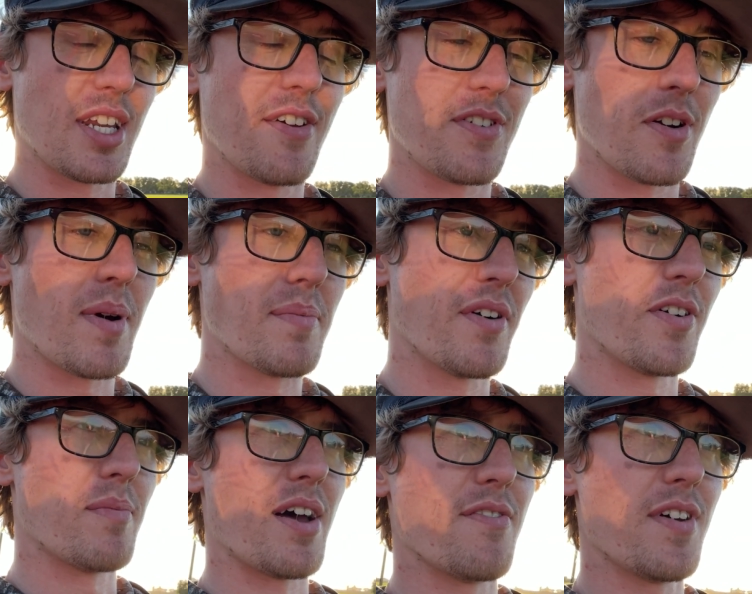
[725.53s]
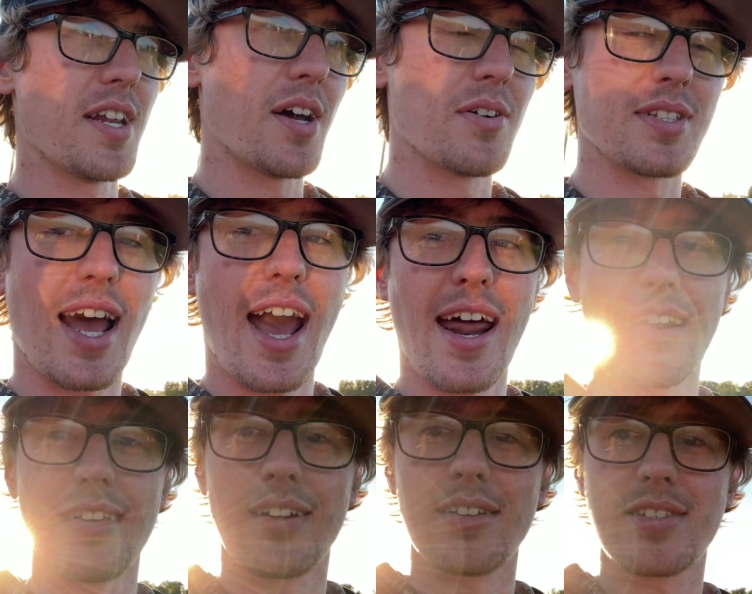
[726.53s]
And if you remember from my videos, I added
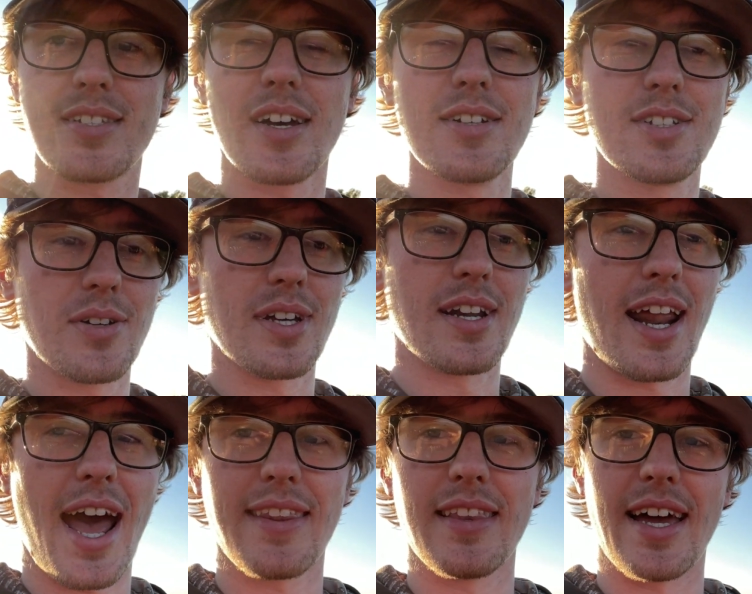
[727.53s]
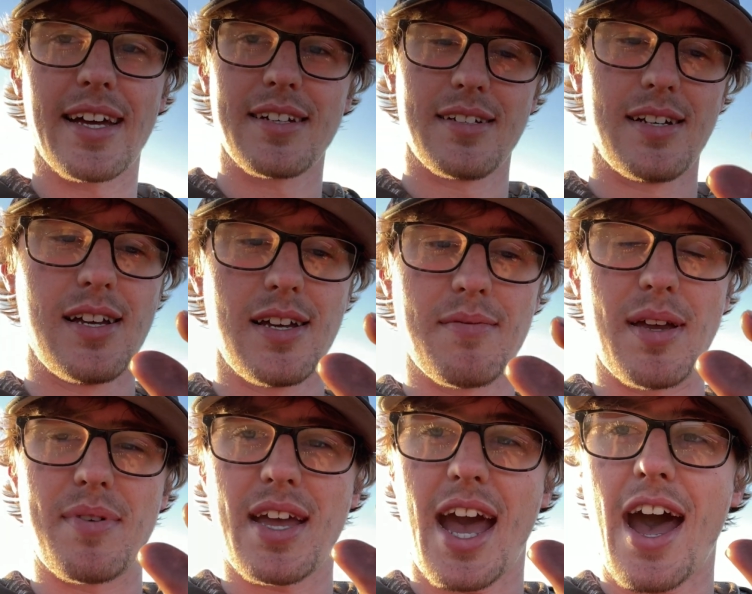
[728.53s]
a little stud to it. It had like
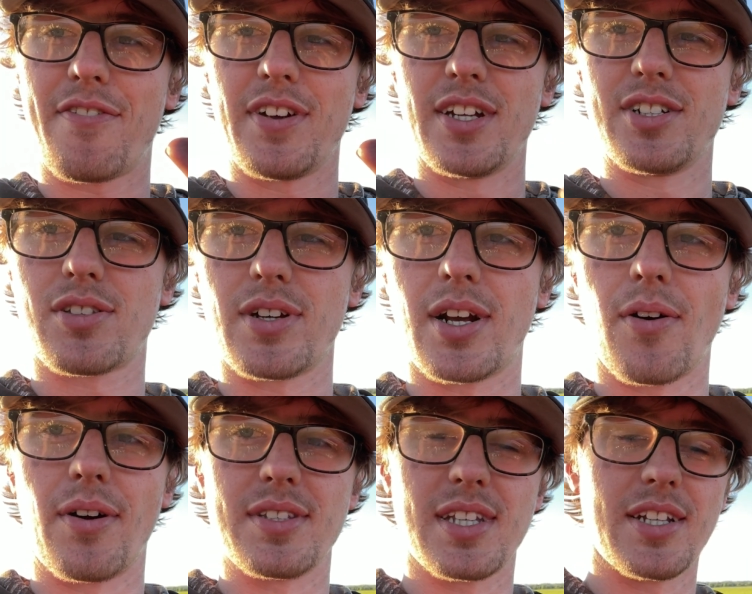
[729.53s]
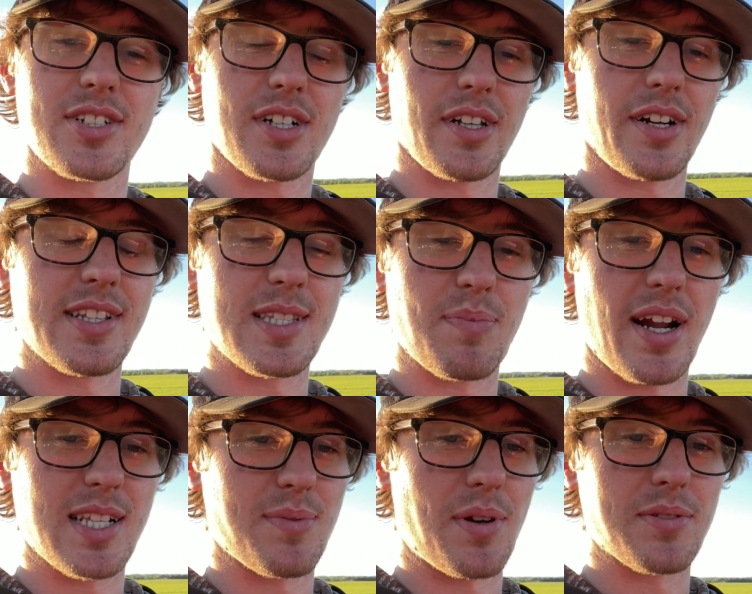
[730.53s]
maybe 1/2 inch, 3/4 inch clearance, but
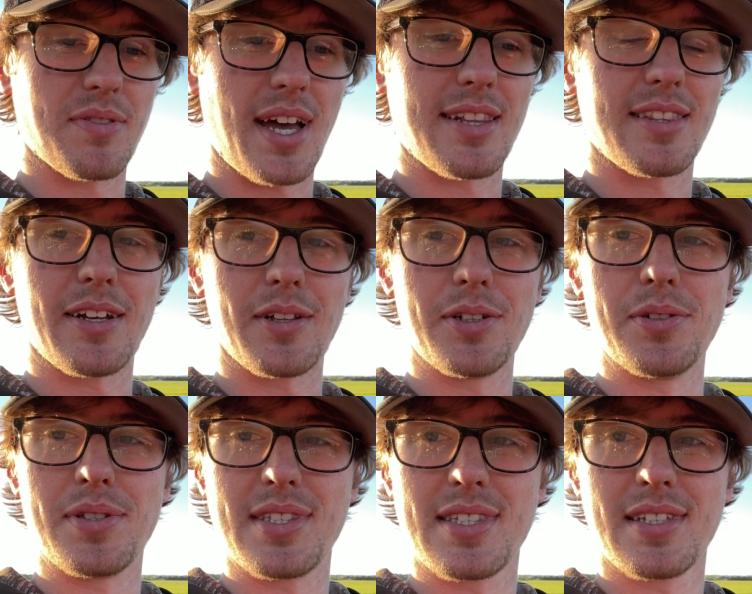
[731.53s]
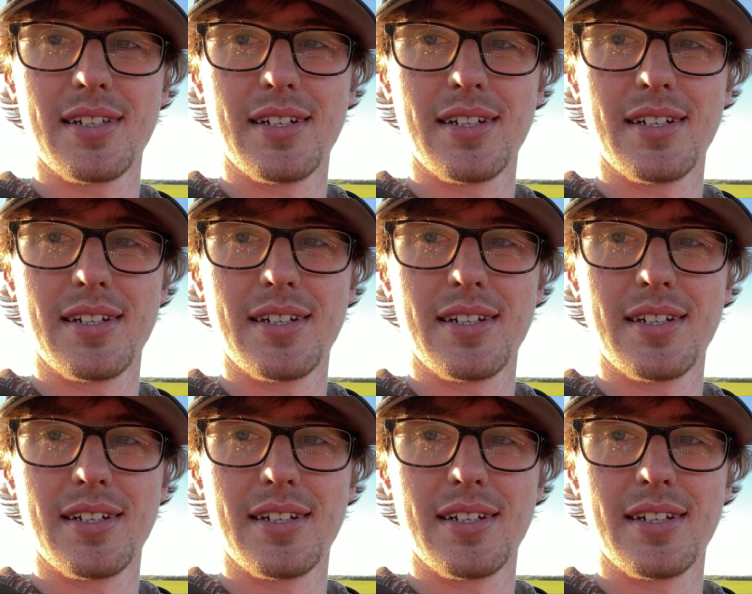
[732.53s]
I suppose with that thing loose,